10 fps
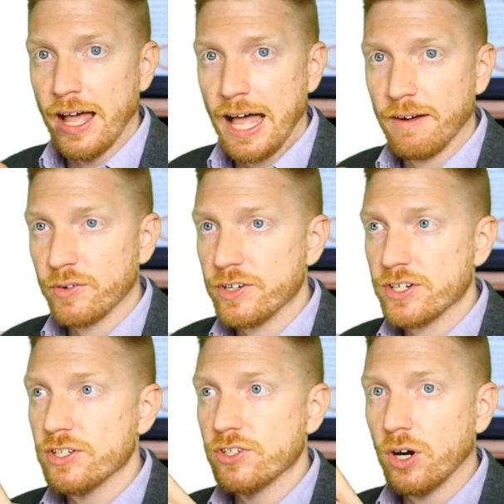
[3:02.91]

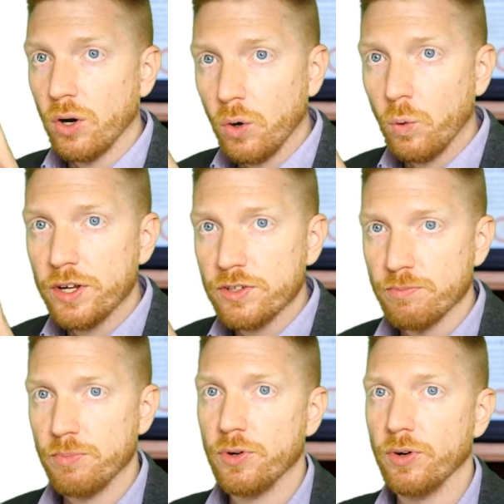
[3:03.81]
Averages always
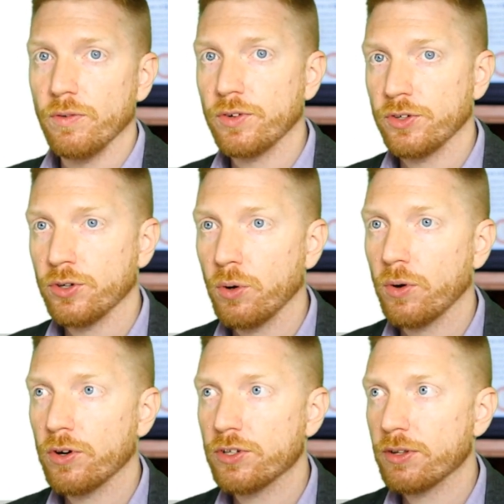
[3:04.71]
move
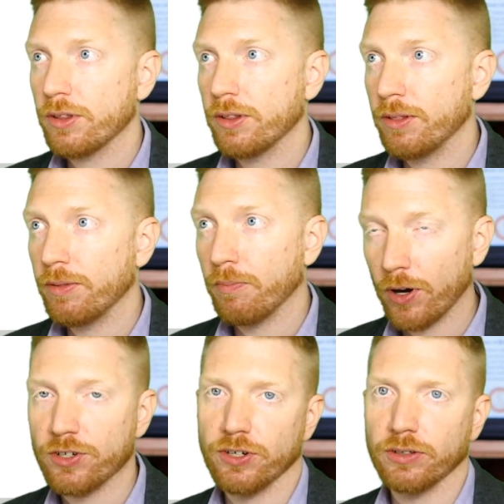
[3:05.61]
towards
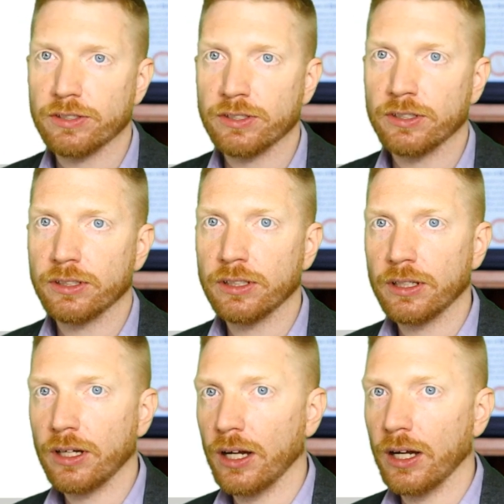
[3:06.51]
marginals,
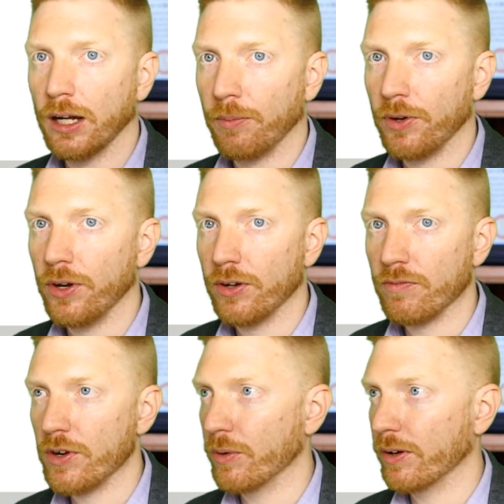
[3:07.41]

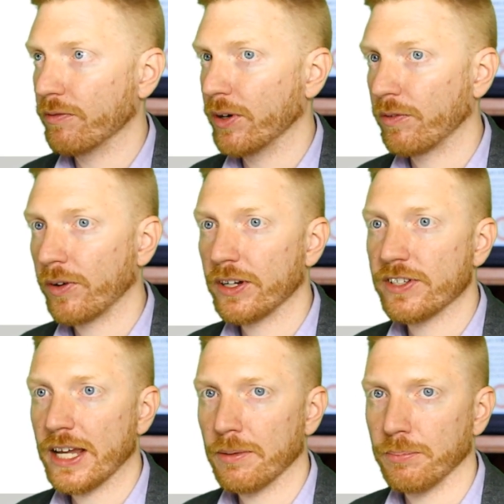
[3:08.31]
new info. For
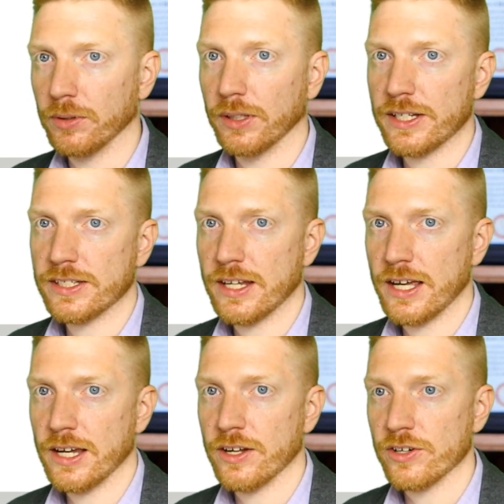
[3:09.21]
example, let's
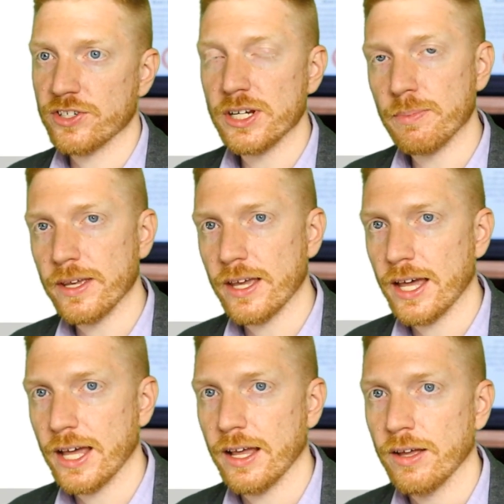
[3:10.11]
say your
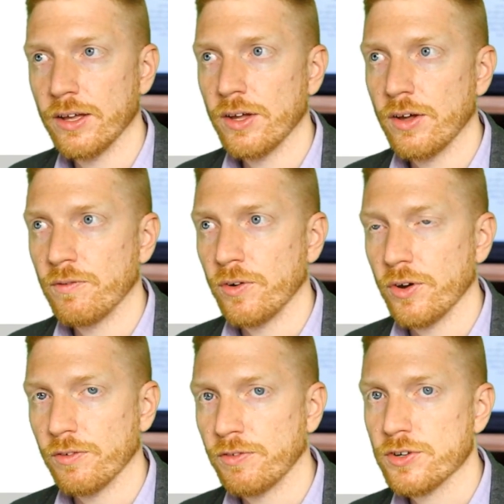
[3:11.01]
GPA for
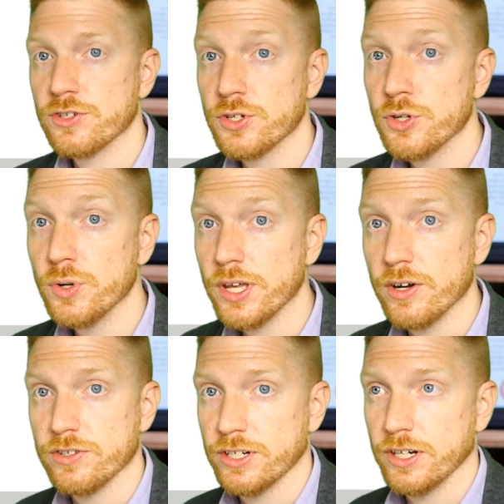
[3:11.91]
your first 2
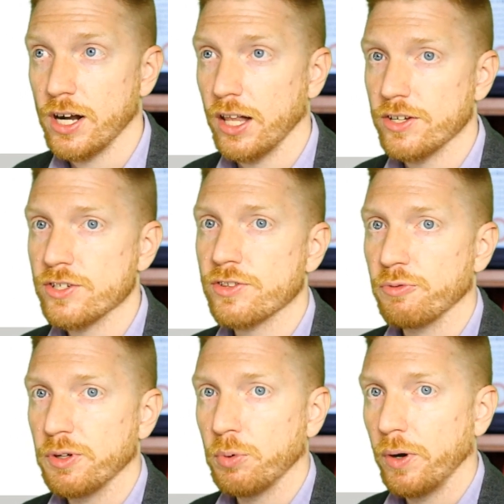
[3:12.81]
years in college is
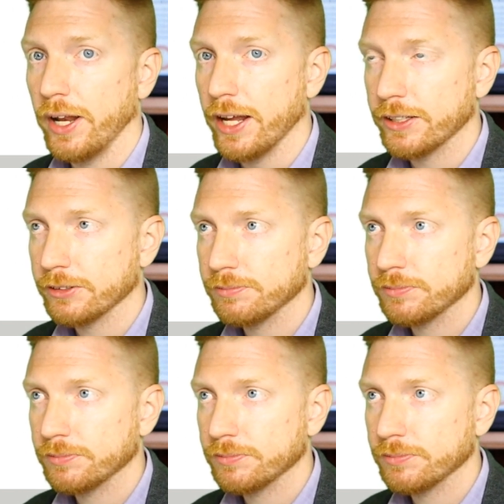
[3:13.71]
3.8.